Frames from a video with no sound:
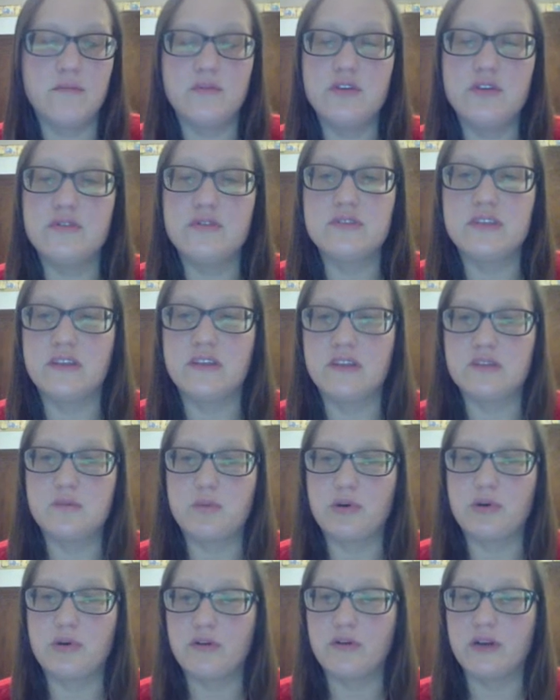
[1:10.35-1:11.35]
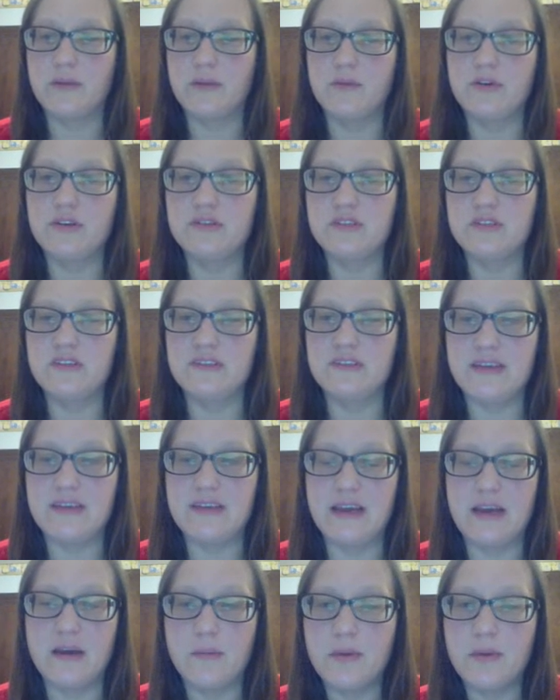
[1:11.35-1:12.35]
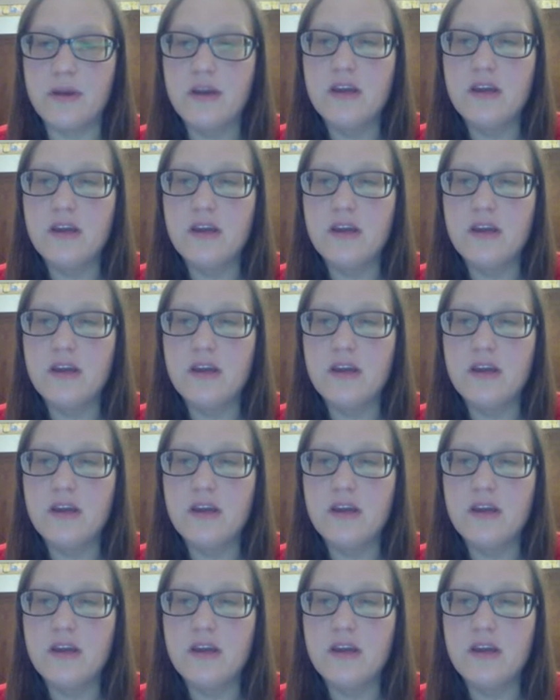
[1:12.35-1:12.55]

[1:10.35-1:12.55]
using this program or using this app.